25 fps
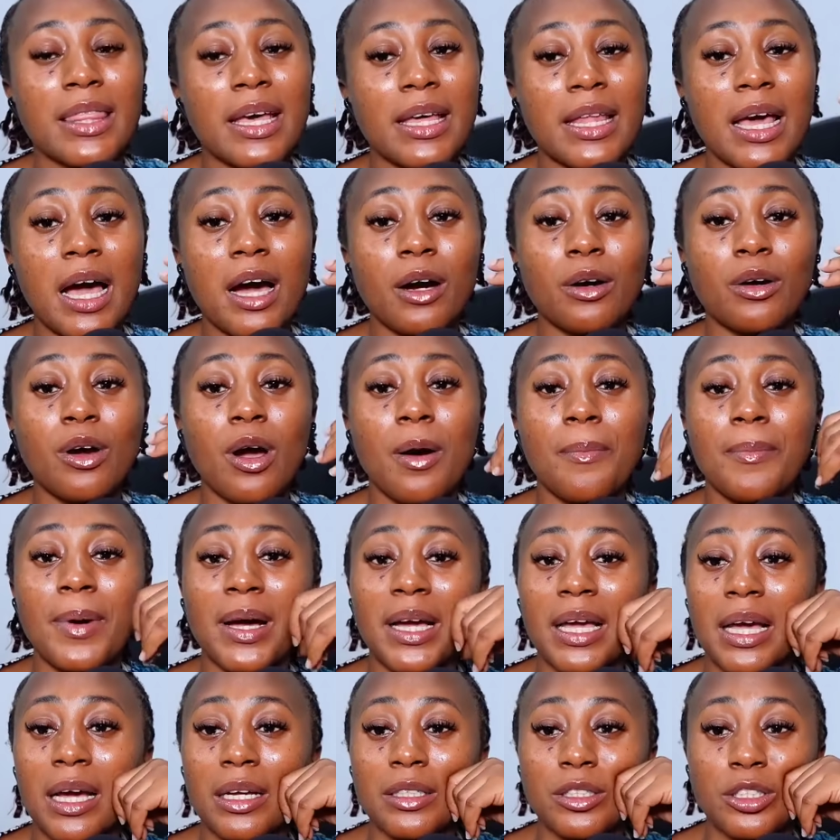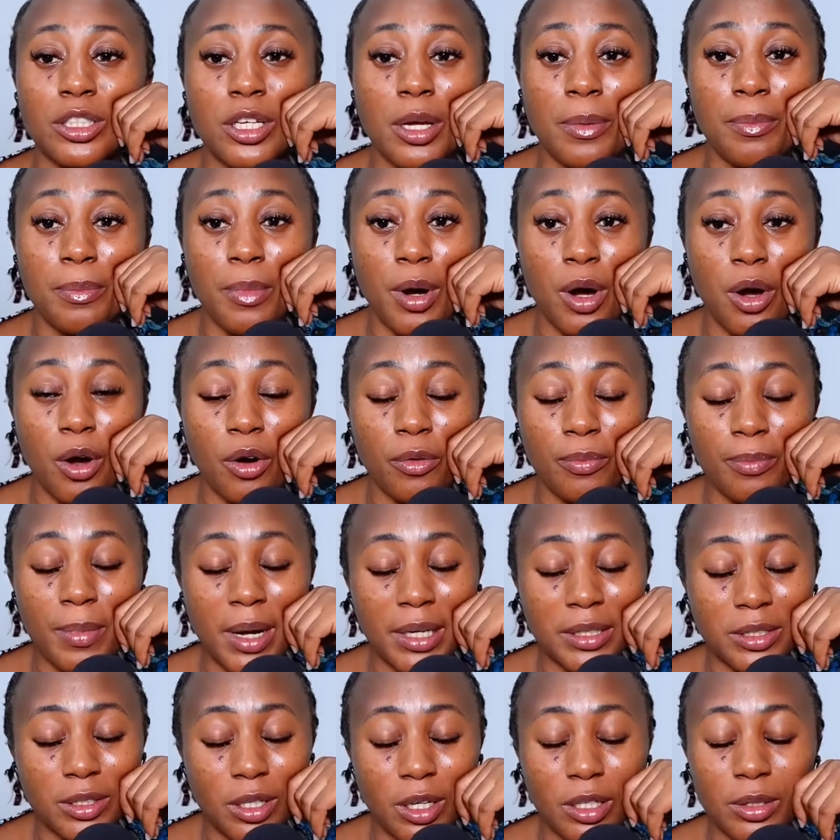Then I'll come back and share more
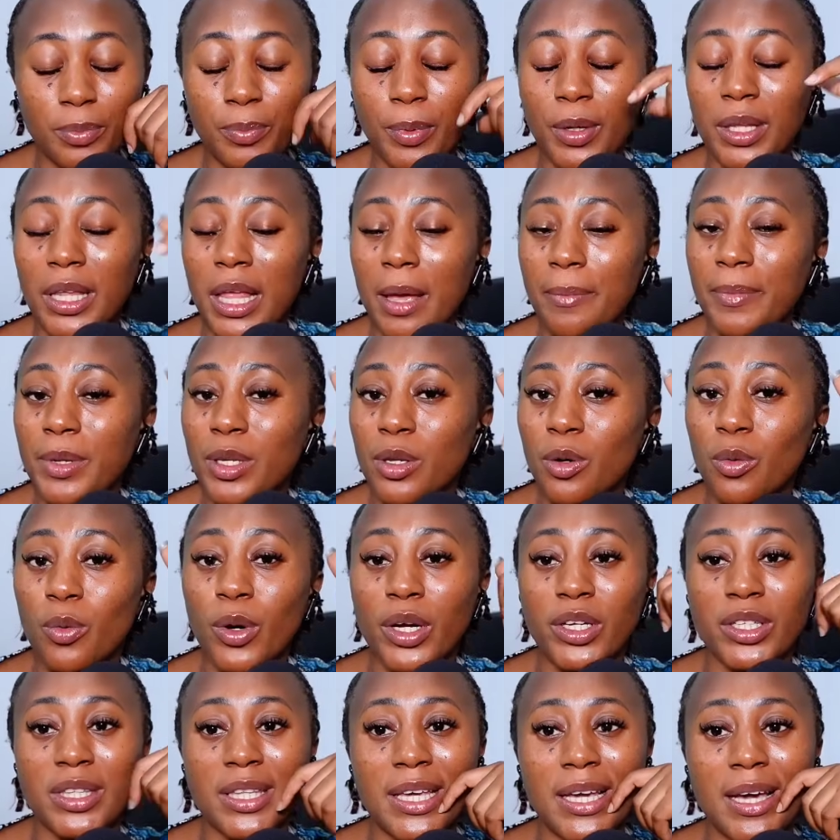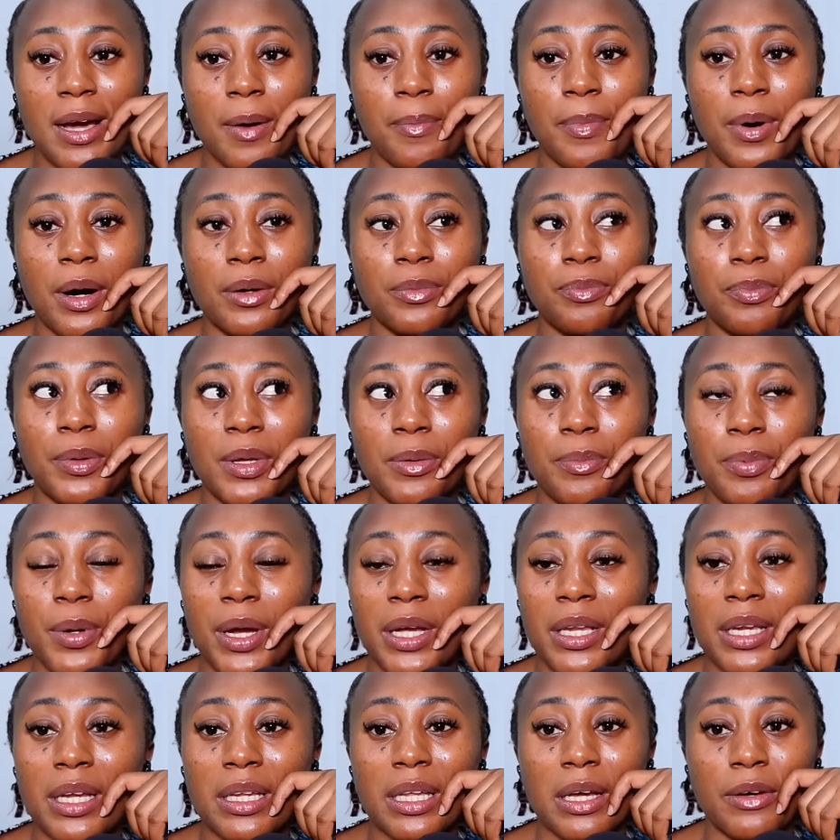of my thoughts. But let me know what you think about being
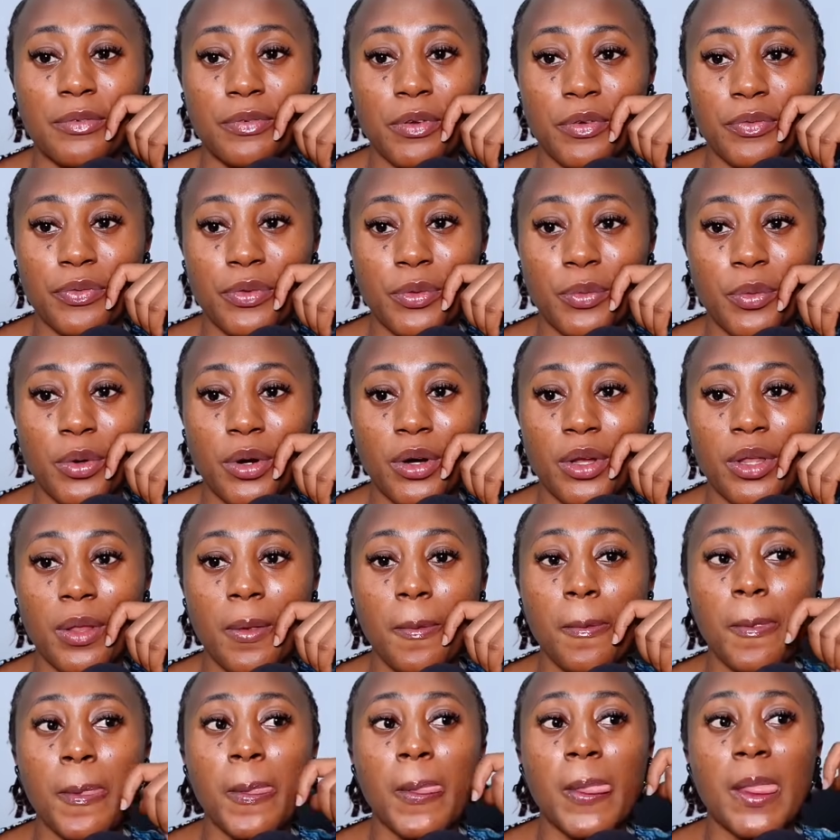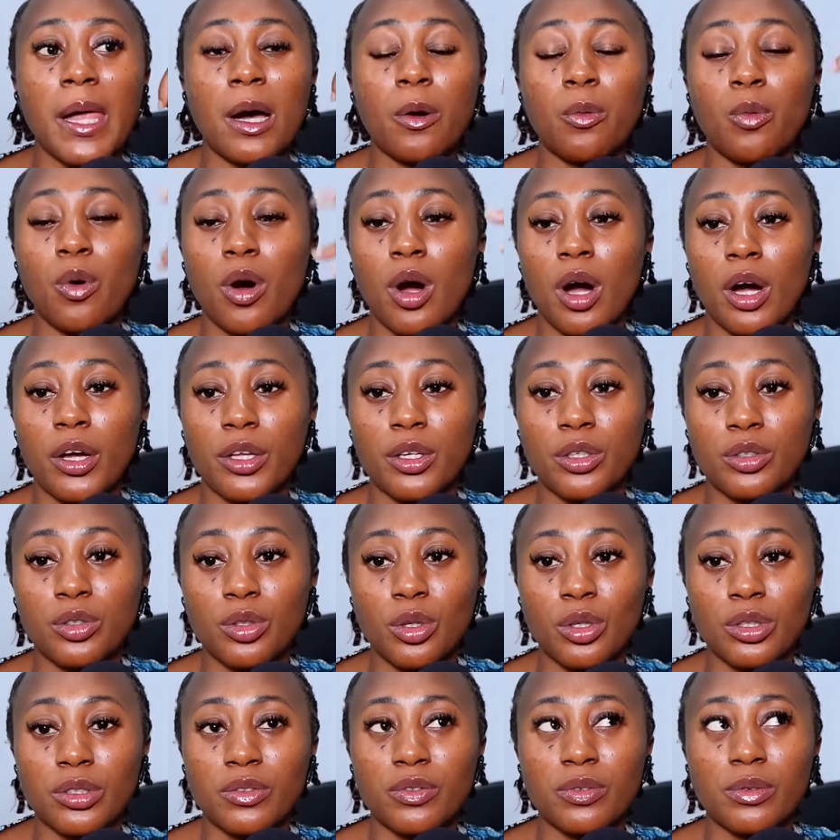pregnant at 51 and what are
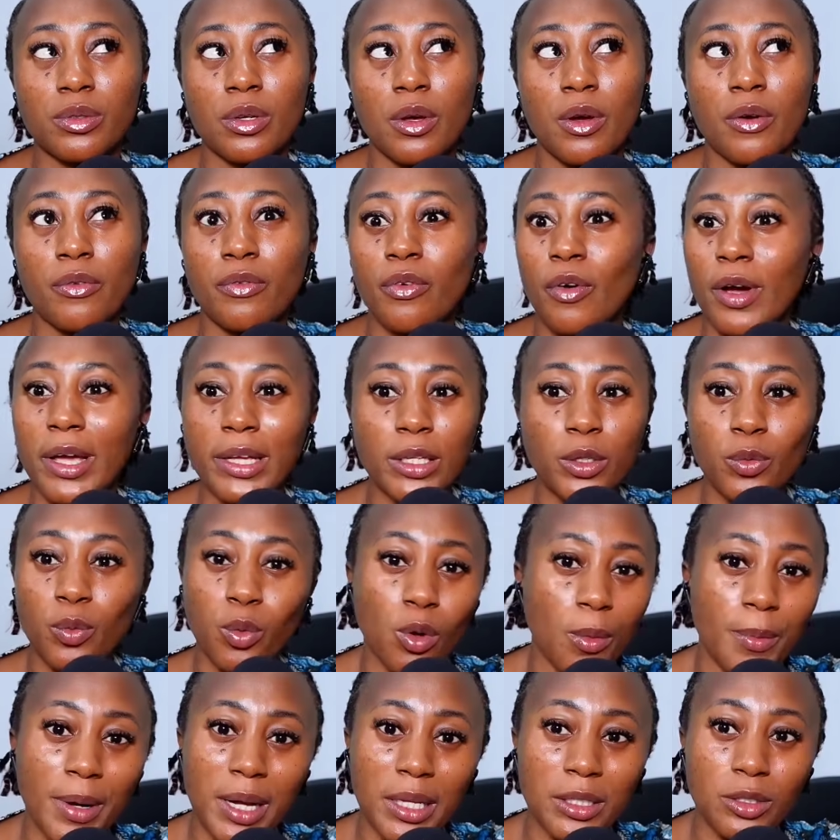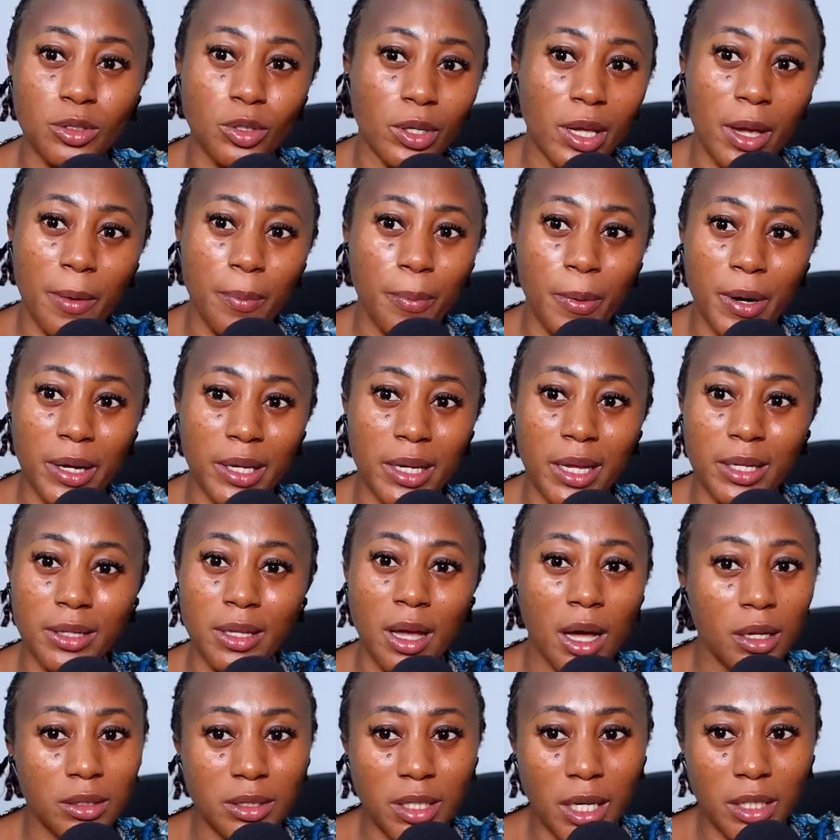your thoughts for any woman to get
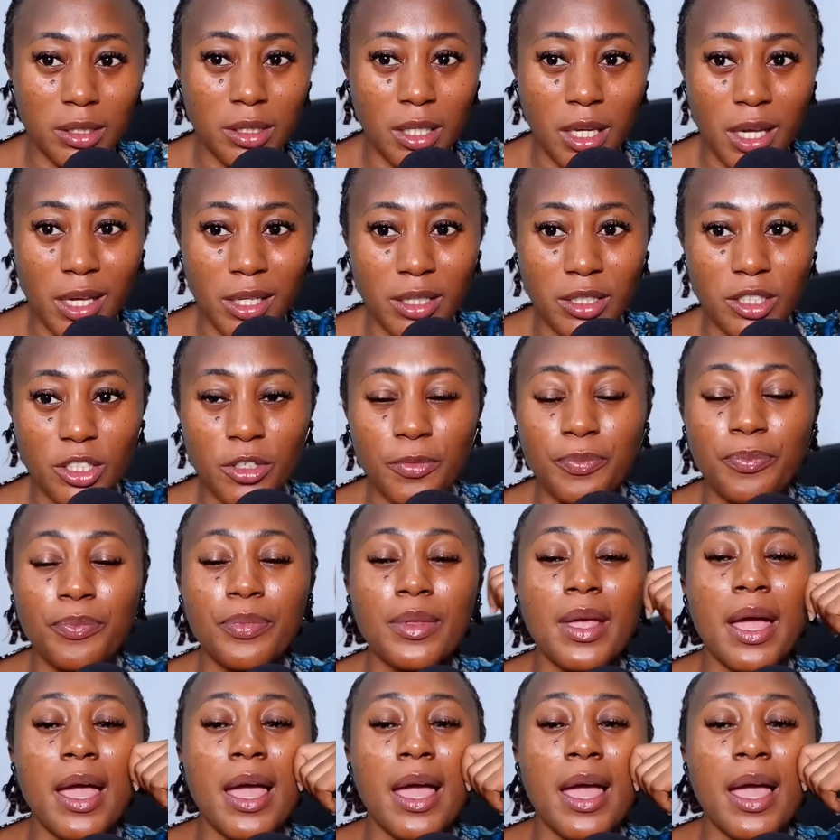pregnant at that age.